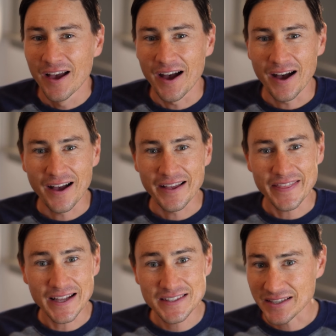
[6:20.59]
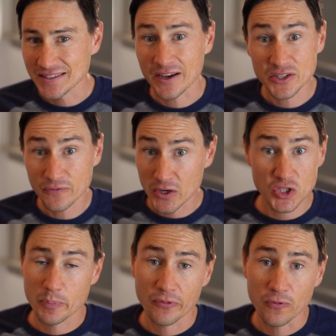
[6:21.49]
Uh, that's us done. As far
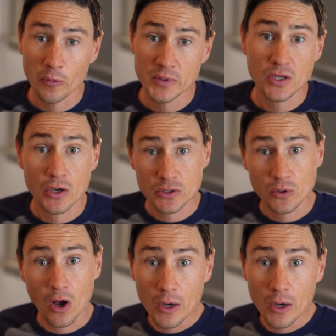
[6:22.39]
as the performance goes, look,